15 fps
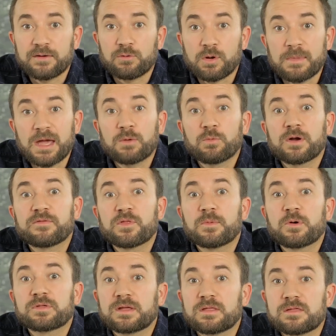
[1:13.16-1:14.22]
And they remain one of the
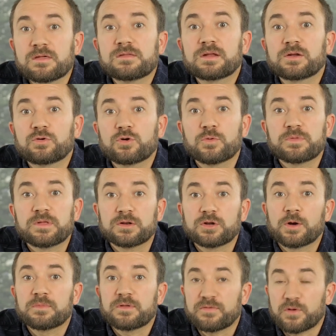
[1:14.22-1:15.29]
most consistent groups in
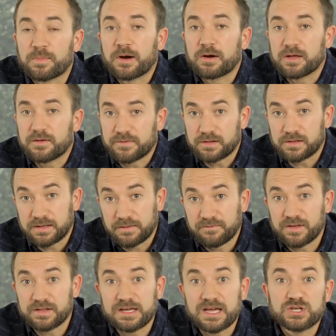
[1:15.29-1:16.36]
terms of their party affili
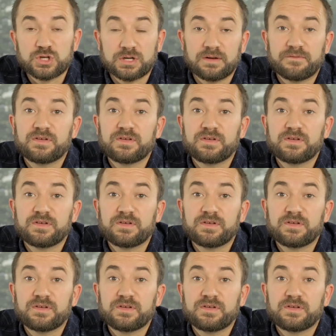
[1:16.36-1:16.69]
affiliation.